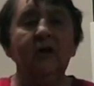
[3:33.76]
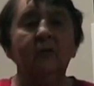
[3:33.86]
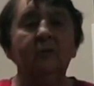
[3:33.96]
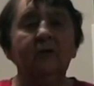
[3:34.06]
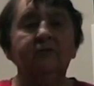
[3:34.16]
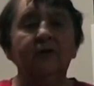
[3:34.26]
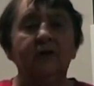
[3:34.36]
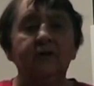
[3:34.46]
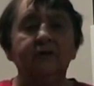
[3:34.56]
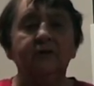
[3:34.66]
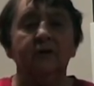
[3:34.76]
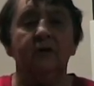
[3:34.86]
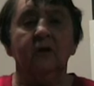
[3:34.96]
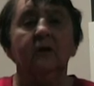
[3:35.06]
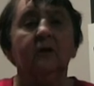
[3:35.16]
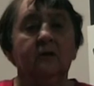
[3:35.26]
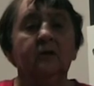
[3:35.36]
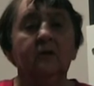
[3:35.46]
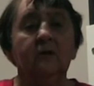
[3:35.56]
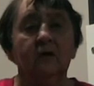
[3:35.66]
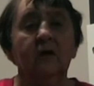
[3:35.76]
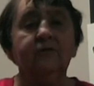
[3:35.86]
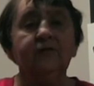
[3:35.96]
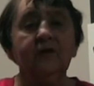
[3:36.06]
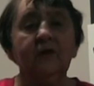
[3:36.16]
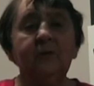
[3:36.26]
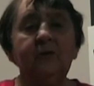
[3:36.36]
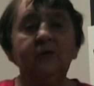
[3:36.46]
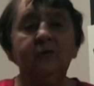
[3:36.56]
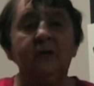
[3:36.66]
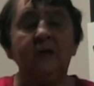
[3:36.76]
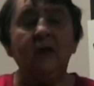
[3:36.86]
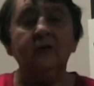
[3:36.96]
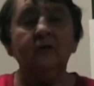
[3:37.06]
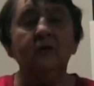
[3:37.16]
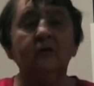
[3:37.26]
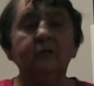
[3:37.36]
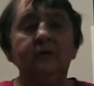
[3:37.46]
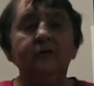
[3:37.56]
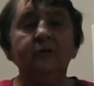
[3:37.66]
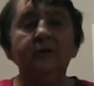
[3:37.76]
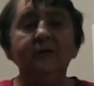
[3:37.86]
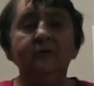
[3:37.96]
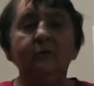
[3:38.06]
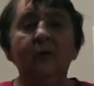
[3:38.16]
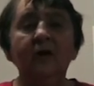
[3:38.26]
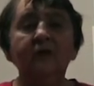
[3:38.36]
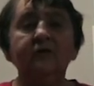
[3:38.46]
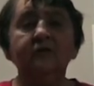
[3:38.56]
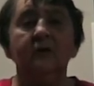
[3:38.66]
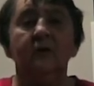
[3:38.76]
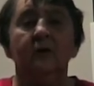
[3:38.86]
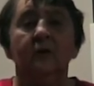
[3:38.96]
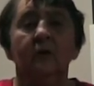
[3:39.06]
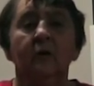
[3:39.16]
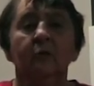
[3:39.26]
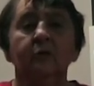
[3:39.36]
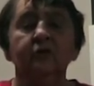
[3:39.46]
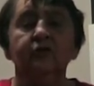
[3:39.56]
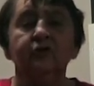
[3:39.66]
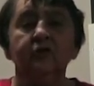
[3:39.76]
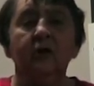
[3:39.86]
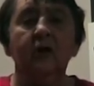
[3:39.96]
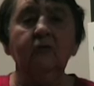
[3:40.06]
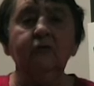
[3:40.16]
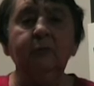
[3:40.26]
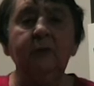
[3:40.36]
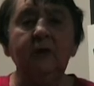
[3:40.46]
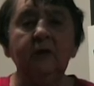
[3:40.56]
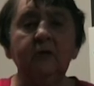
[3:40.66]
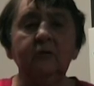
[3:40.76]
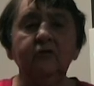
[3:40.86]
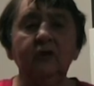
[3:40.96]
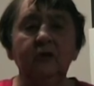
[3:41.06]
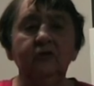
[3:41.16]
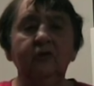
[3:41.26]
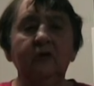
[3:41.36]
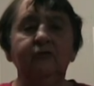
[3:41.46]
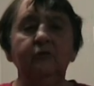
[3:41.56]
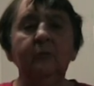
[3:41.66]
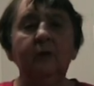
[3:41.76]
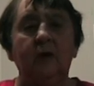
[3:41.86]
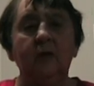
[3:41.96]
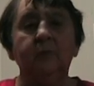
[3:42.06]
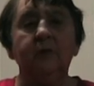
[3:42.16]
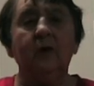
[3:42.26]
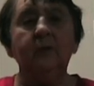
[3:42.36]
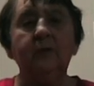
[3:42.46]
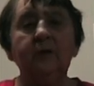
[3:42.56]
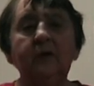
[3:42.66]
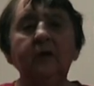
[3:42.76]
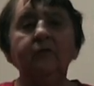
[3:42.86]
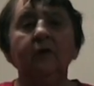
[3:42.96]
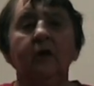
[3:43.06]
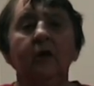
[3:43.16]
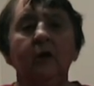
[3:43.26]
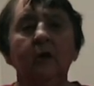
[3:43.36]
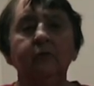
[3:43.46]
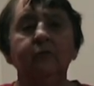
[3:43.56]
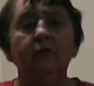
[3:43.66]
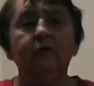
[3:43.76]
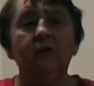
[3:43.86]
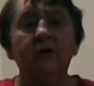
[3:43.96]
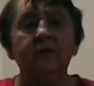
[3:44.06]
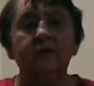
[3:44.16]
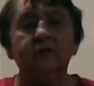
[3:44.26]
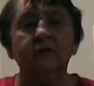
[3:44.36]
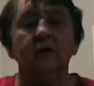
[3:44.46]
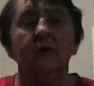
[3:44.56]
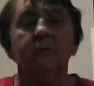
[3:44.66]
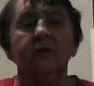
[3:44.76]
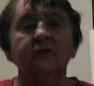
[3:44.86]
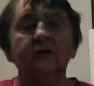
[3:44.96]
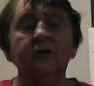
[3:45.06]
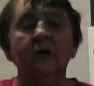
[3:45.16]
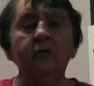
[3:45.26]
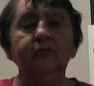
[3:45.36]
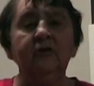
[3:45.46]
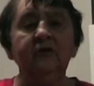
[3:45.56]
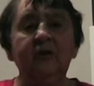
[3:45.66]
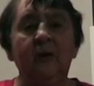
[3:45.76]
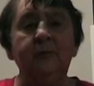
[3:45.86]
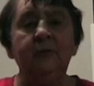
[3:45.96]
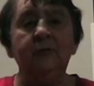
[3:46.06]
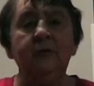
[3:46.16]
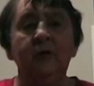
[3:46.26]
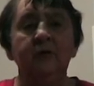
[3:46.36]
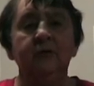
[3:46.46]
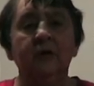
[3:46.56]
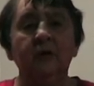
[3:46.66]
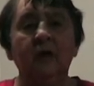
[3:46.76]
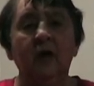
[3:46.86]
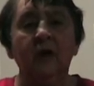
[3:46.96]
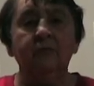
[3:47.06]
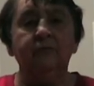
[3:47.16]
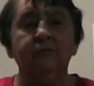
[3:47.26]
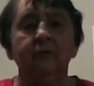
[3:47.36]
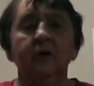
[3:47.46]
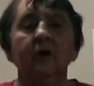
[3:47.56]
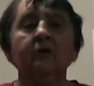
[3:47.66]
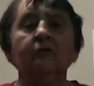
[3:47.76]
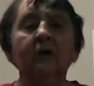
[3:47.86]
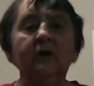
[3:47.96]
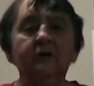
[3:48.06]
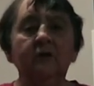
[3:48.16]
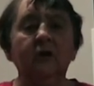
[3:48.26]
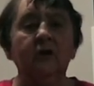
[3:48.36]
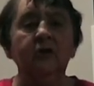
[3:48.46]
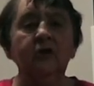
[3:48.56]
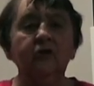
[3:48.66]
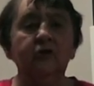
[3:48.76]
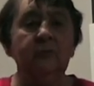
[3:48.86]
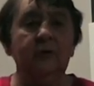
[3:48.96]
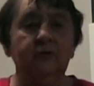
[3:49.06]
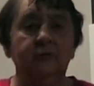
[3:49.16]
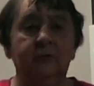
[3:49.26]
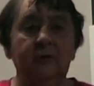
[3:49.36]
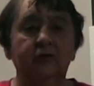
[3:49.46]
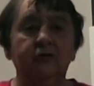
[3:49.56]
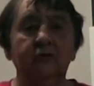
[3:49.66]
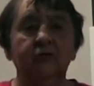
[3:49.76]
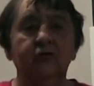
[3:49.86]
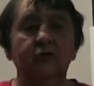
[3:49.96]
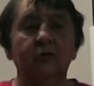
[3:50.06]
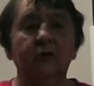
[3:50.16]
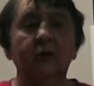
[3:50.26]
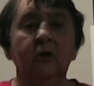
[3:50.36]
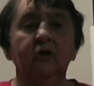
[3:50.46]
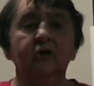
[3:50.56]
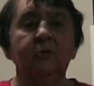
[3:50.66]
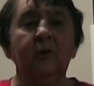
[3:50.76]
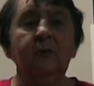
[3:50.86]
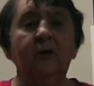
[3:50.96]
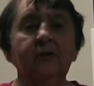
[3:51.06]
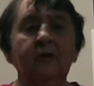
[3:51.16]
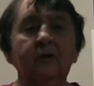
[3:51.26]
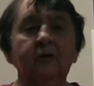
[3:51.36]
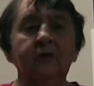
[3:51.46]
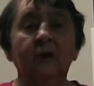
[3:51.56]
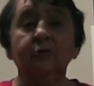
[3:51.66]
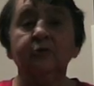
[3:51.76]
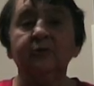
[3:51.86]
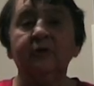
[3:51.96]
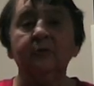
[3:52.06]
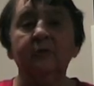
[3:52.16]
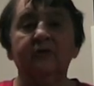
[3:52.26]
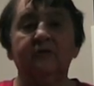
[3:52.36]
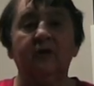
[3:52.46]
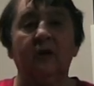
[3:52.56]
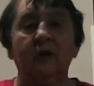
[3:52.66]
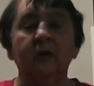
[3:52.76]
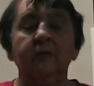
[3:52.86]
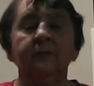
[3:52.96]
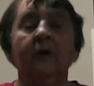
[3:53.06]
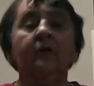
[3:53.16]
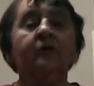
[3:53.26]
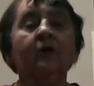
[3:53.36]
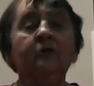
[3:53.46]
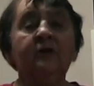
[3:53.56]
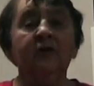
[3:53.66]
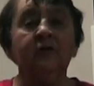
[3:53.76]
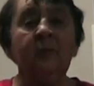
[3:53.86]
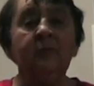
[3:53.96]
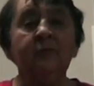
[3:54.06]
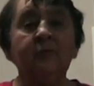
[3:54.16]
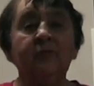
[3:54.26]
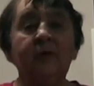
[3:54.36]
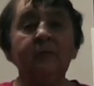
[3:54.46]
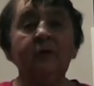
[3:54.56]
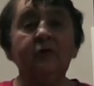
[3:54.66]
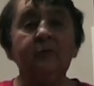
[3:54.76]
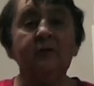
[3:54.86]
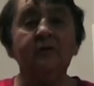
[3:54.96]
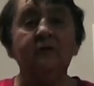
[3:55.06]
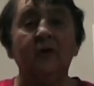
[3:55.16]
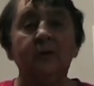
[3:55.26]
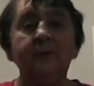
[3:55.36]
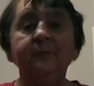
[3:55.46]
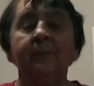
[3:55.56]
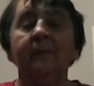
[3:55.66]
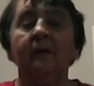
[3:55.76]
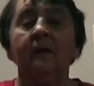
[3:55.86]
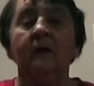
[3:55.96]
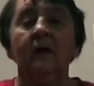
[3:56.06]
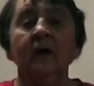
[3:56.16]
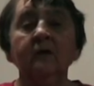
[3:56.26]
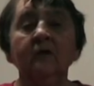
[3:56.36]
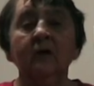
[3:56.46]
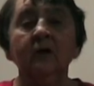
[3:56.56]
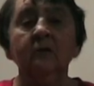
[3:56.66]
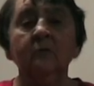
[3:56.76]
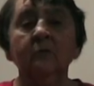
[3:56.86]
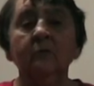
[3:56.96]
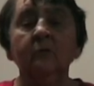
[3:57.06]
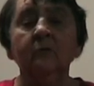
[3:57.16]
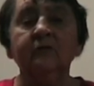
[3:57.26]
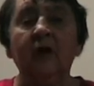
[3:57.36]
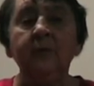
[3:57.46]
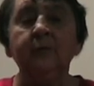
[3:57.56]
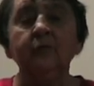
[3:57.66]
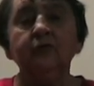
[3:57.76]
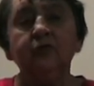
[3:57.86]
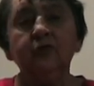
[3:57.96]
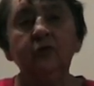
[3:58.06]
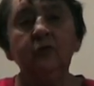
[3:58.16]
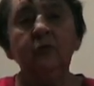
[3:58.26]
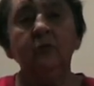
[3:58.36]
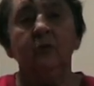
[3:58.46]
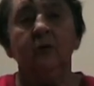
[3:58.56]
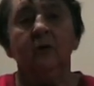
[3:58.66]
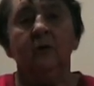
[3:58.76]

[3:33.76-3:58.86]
out my faith, yeah, I've certainly been doing that, and I've been doing it in ways which have been challenging for me, but I believe helpful for others, because I know, for example, that it gave a huge amount of pleasure and joy to my brother that I was with him yesterday, the only other member of the family to be so. And I was able to